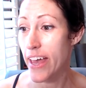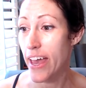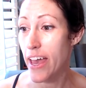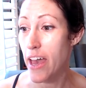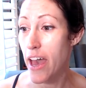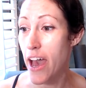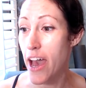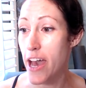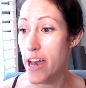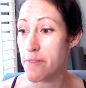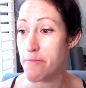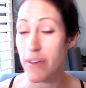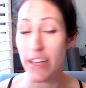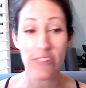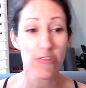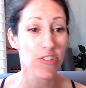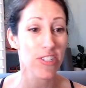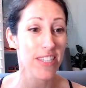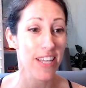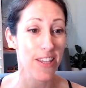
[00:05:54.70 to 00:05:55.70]
Um,
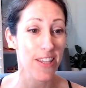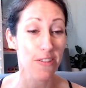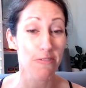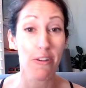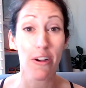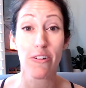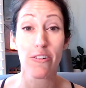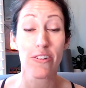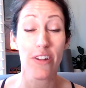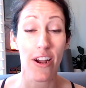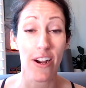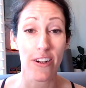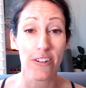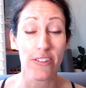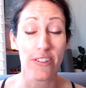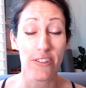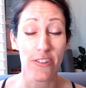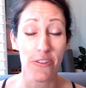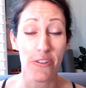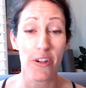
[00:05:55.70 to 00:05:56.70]
and she said the road are
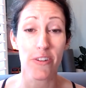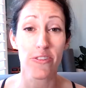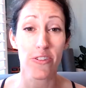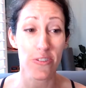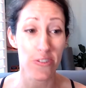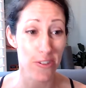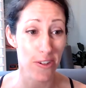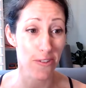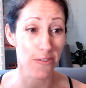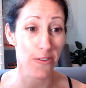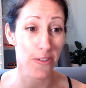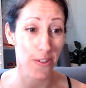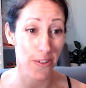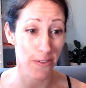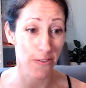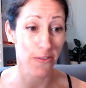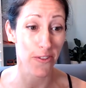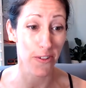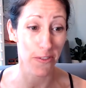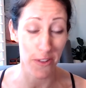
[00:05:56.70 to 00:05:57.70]
the roads are still full,
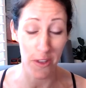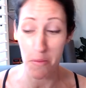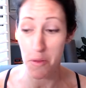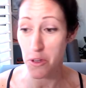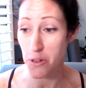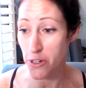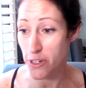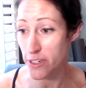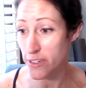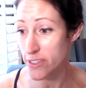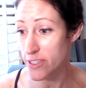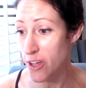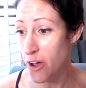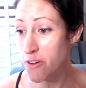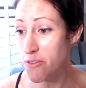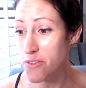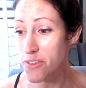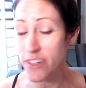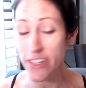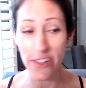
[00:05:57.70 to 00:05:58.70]
full of commuters.
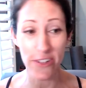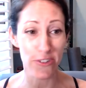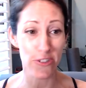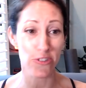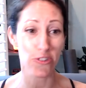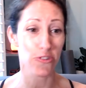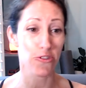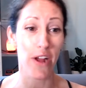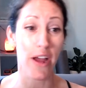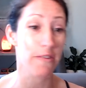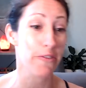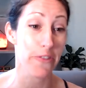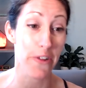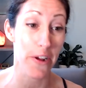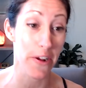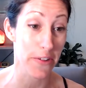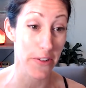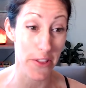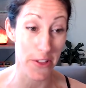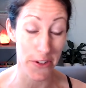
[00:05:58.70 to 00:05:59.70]
Hopefully they're just driving
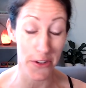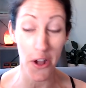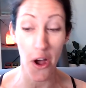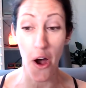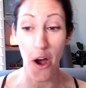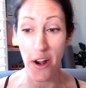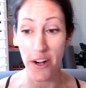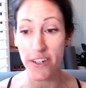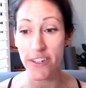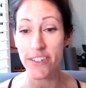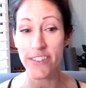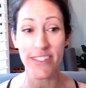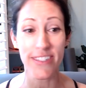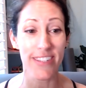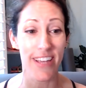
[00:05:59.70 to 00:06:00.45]
around in their cars.